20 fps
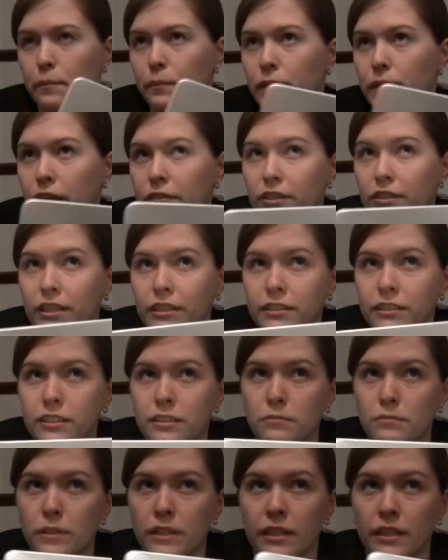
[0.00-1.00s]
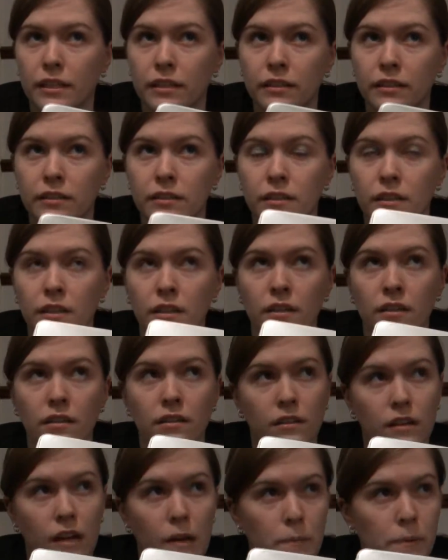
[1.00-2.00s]
But they released it when,
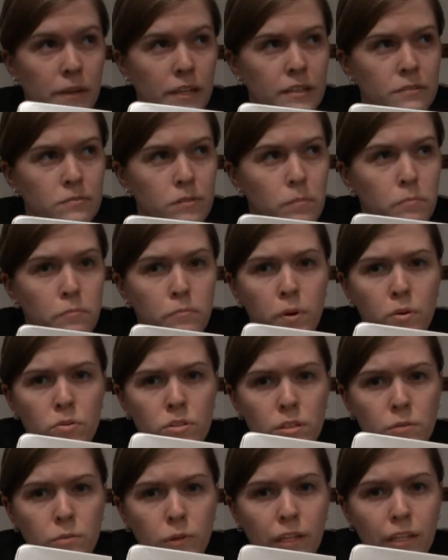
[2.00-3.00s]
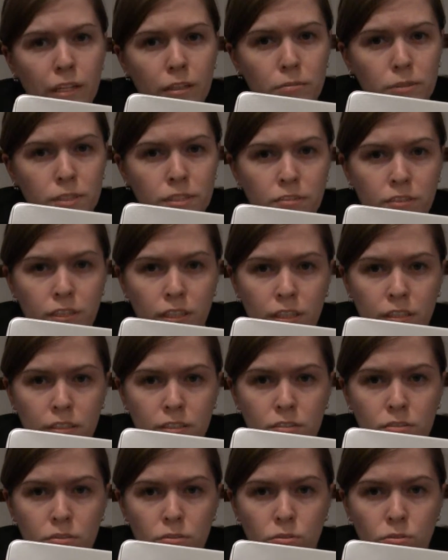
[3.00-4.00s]
I believe, when Multiwinia was released,